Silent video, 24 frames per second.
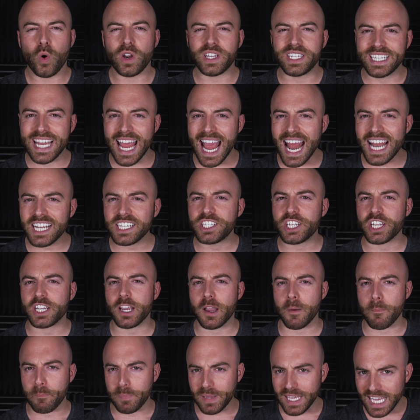would tend to
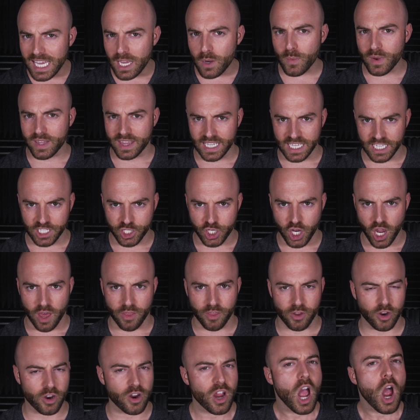compete with each
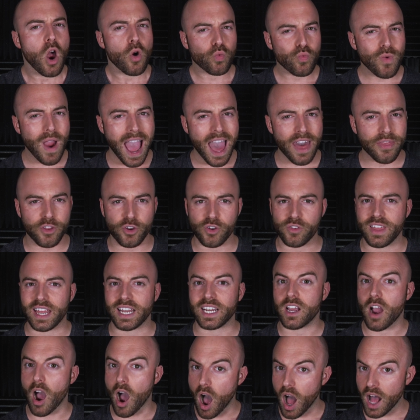other rather
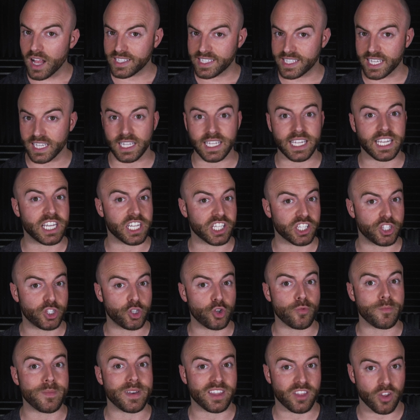than constantly
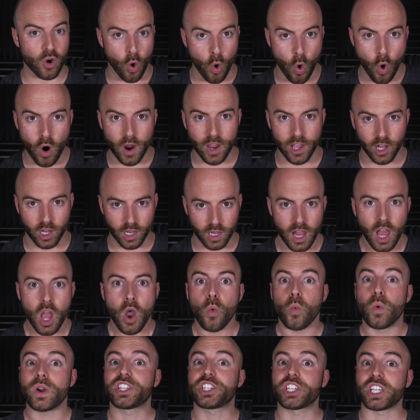consuming the oil,
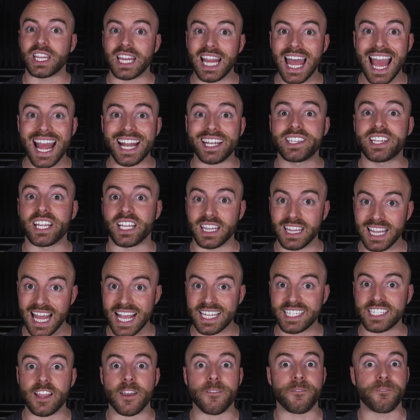which led to less